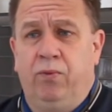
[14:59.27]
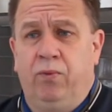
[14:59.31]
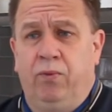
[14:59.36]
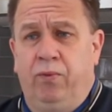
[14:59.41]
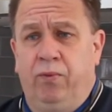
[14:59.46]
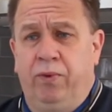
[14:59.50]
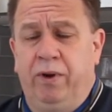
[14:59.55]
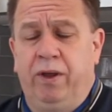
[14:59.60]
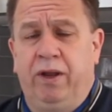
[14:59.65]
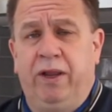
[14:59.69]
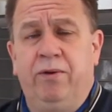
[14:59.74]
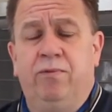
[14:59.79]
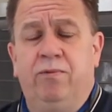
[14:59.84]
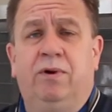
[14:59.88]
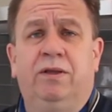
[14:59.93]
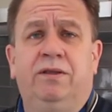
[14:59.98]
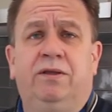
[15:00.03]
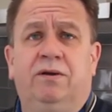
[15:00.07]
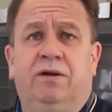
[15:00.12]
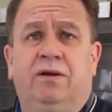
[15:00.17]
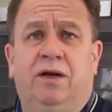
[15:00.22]
really
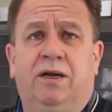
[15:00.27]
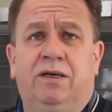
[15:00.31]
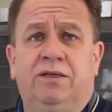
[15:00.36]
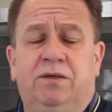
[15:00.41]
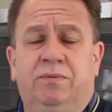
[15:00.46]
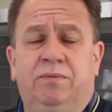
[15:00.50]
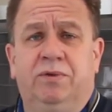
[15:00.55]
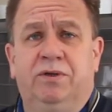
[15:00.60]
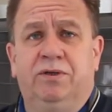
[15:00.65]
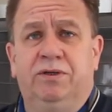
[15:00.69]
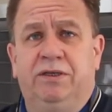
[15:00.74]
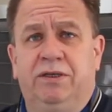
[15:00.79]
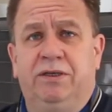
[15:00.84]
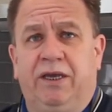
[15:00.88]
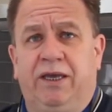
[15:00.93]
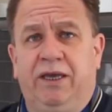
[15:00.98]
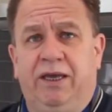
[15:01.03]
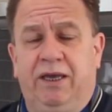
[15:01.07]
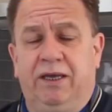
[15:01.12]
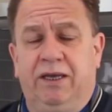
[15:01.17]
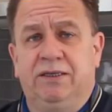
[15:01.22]
want their customers to
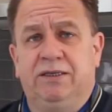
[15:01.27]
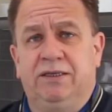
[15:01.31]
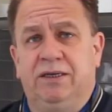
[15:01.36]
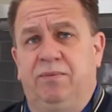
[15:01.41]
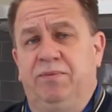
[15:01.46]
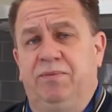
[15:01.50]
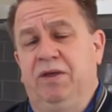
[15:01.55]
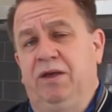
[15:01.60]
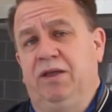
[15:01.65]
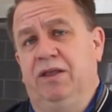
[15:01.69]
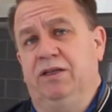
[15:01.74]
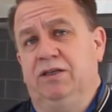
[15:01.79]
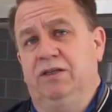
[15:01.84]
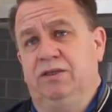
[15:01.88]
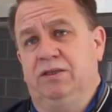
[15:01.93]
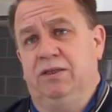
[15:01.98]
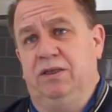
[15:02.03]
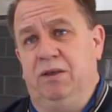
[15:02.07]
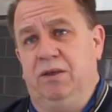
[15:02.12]
get something that's